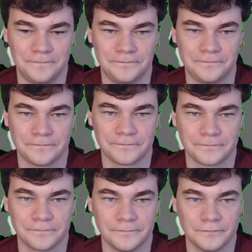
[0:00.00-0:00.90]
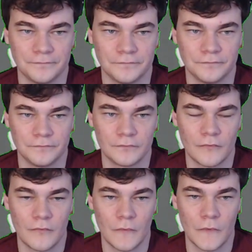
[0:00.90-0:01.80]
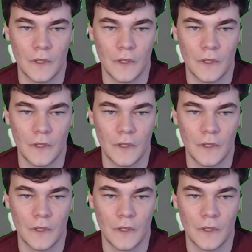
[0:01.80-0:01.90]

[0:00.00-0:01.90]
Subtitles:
(silence)